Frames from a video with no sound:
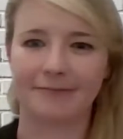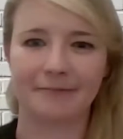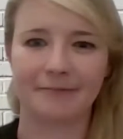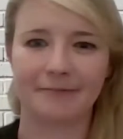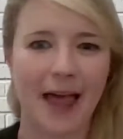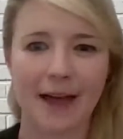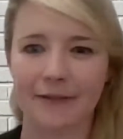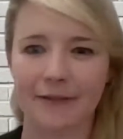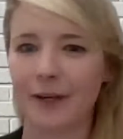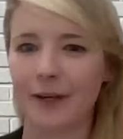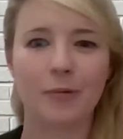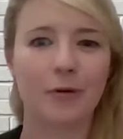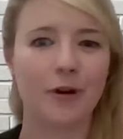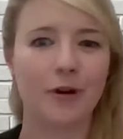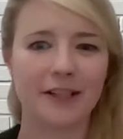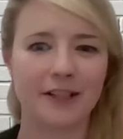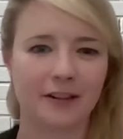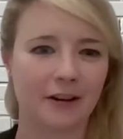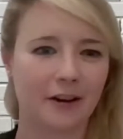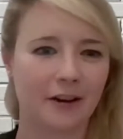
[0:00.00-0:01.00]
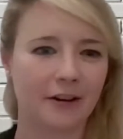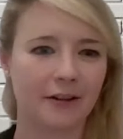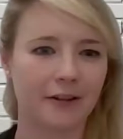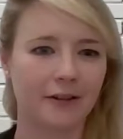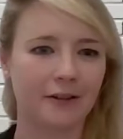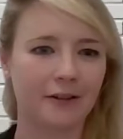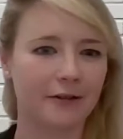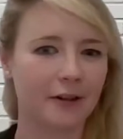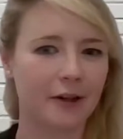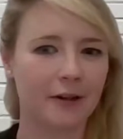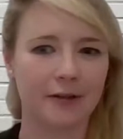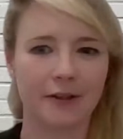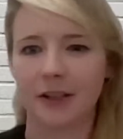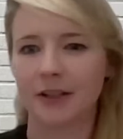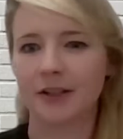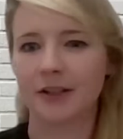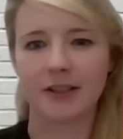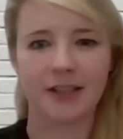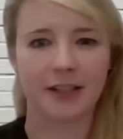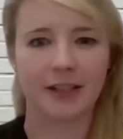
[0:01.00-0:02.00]
every point along the road, not
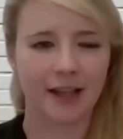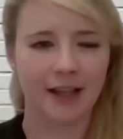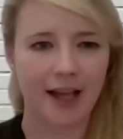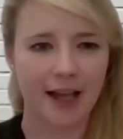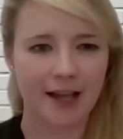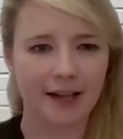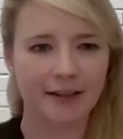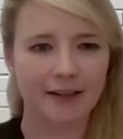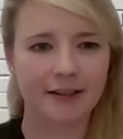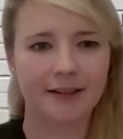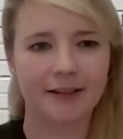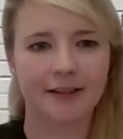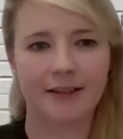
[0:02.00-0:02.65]
just at the end,